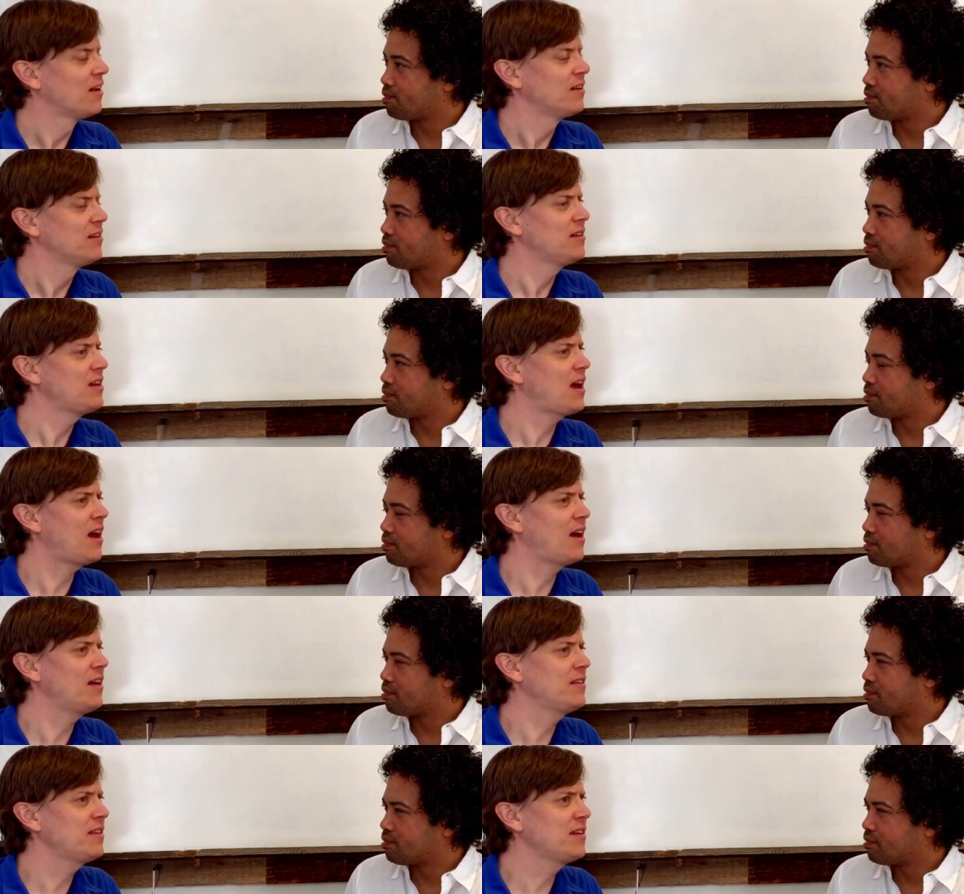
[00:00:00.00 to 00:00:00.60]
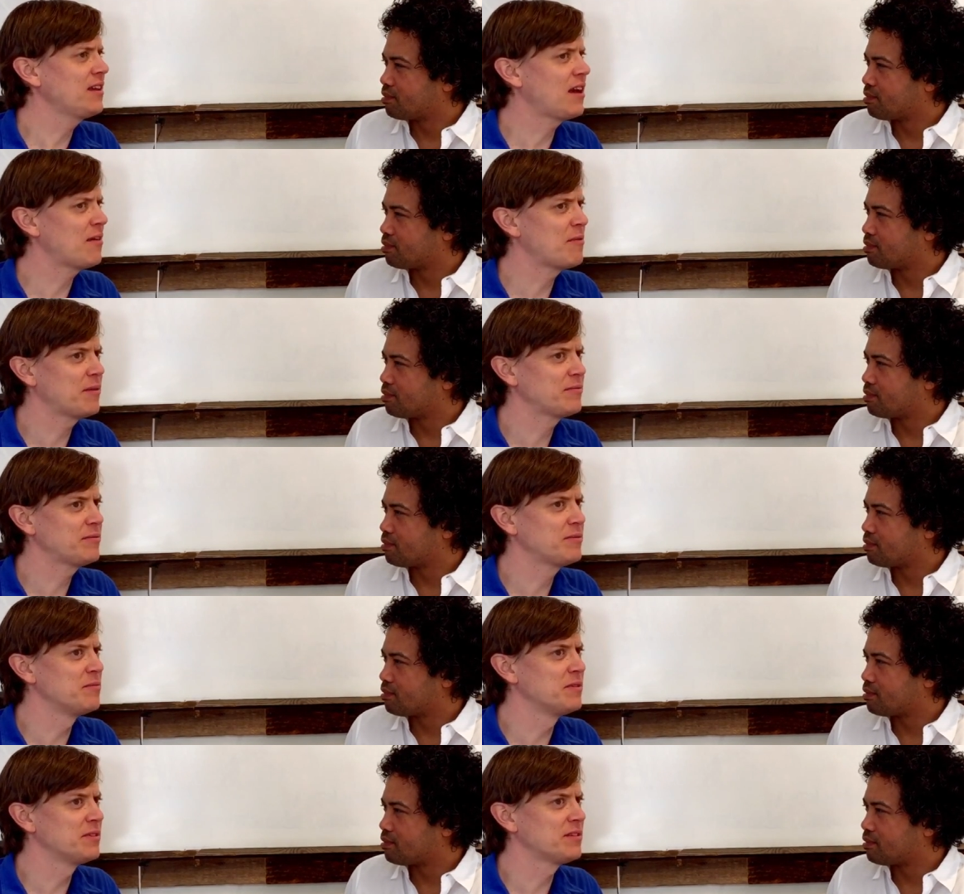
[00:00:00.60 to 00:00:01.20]
Speaker 1: Yeah, I think I'm
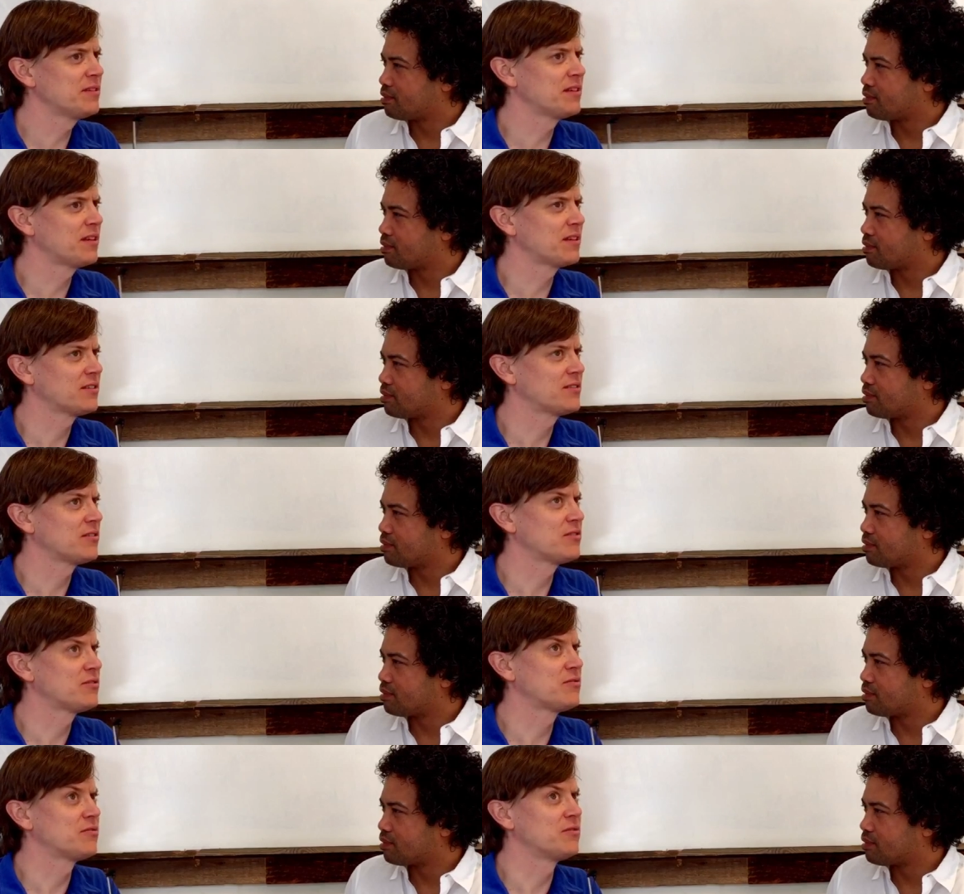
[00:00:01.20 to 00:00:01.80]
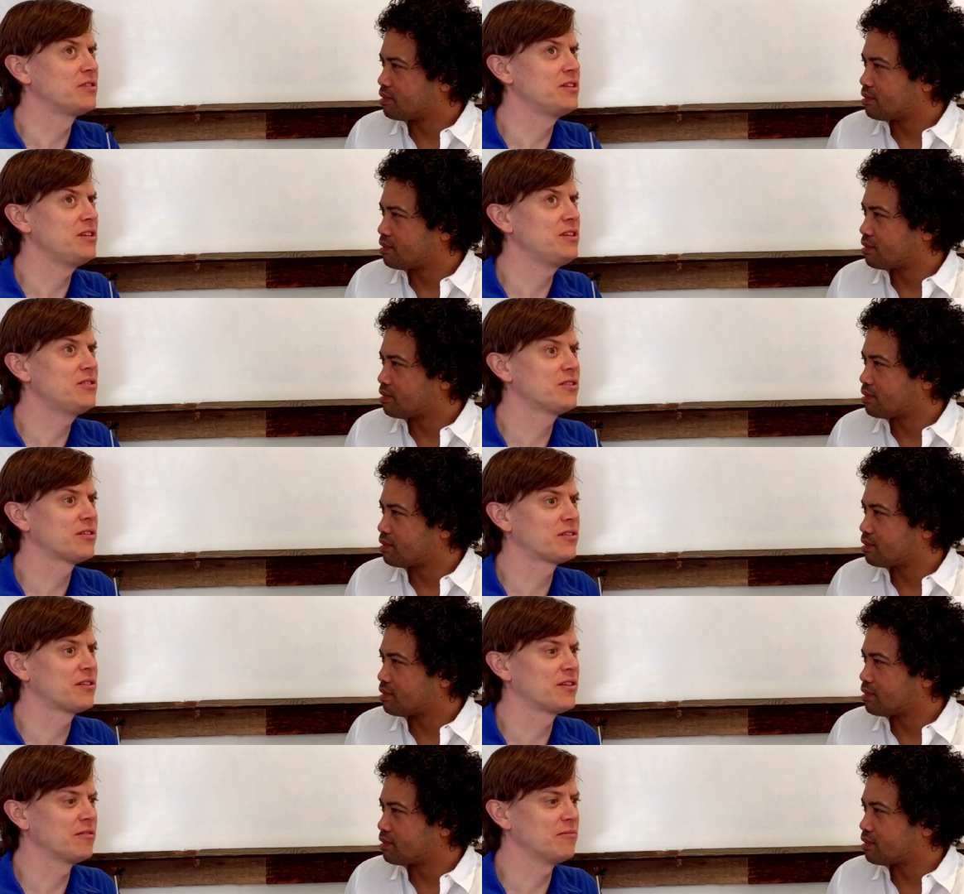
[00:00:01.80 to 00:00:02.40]
optimistic as a
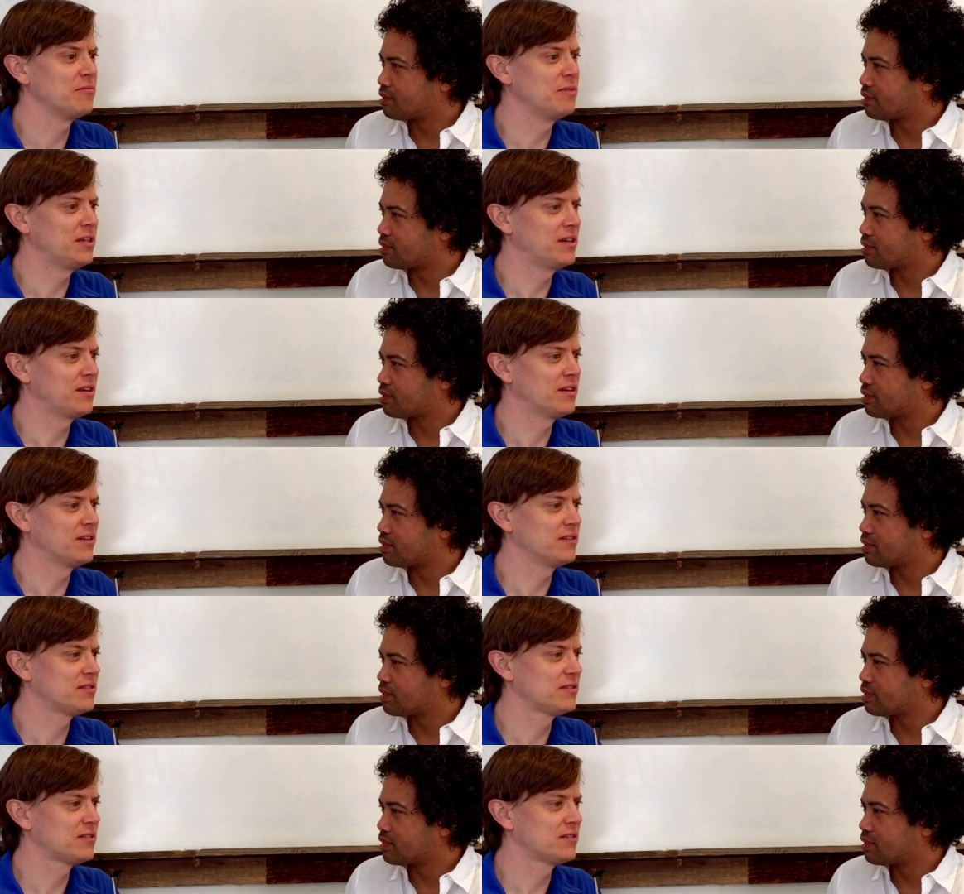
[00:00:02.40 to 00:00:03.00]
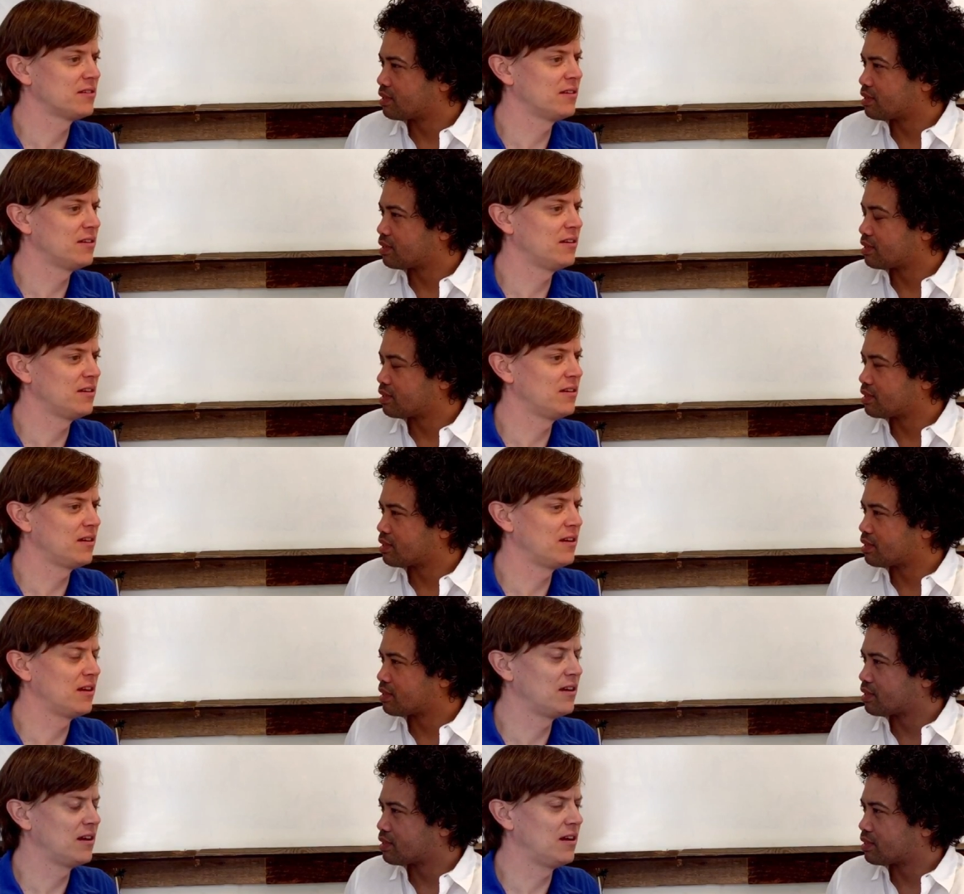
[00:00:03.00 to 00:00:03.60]
strategic thing because
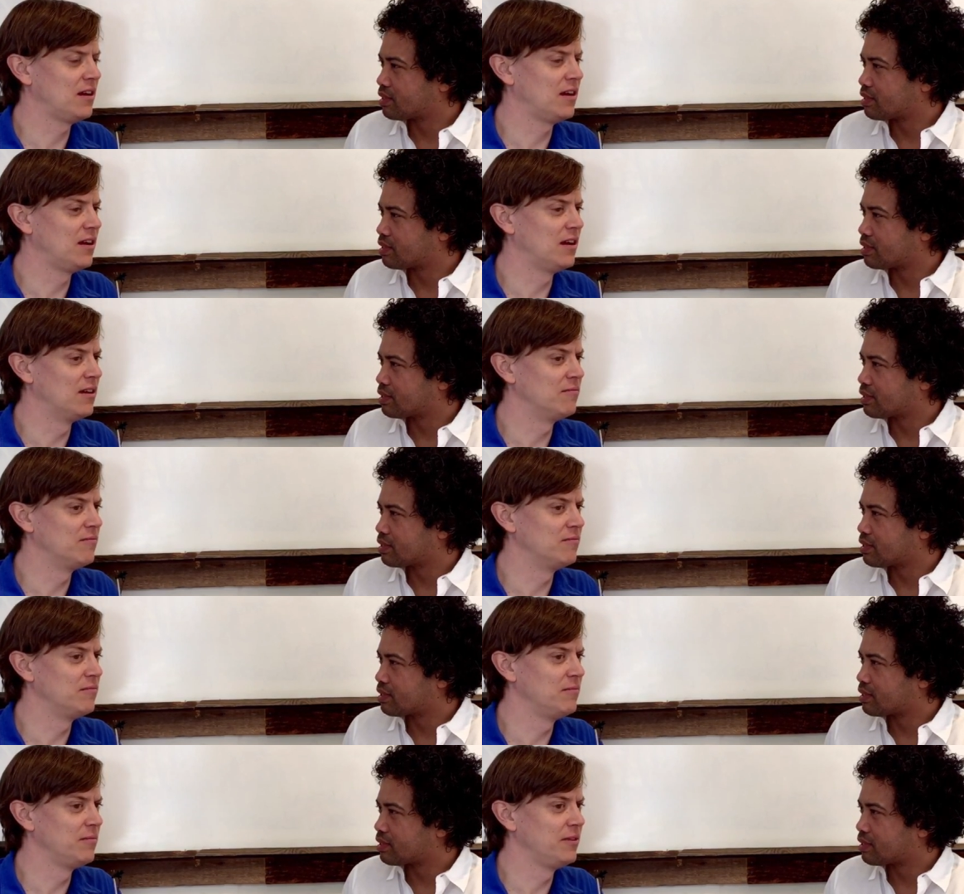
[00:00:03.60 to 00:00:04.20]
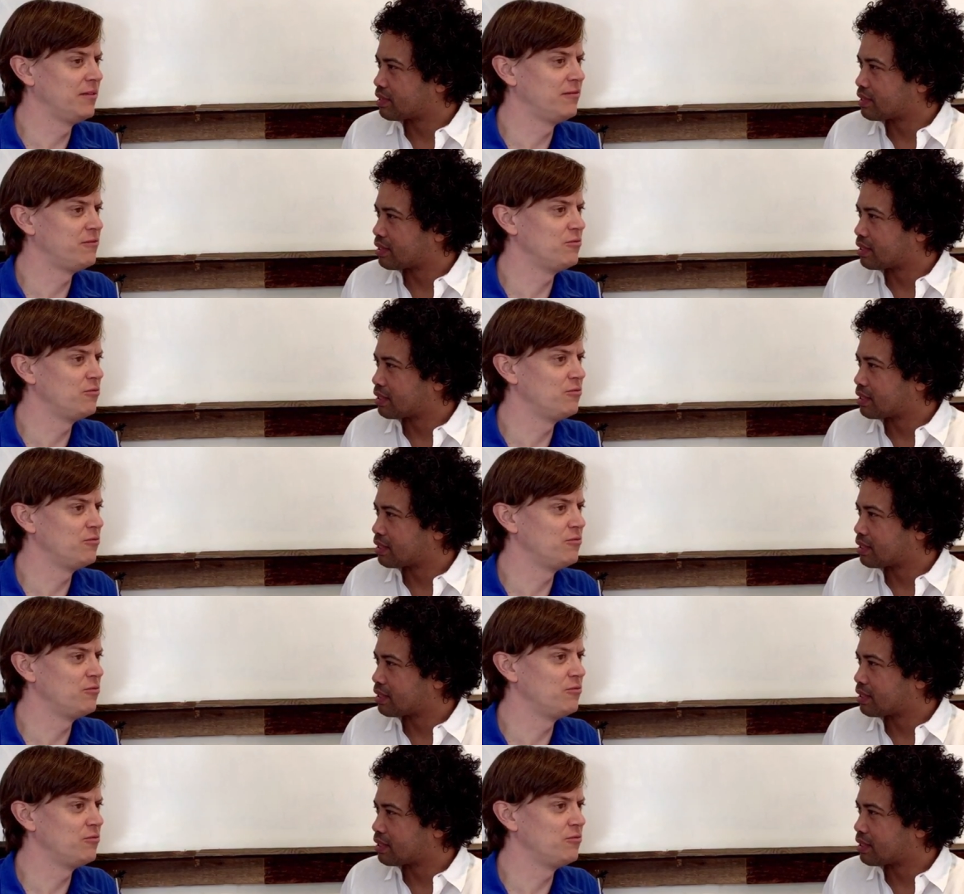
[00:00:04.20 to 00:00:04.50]
um, if you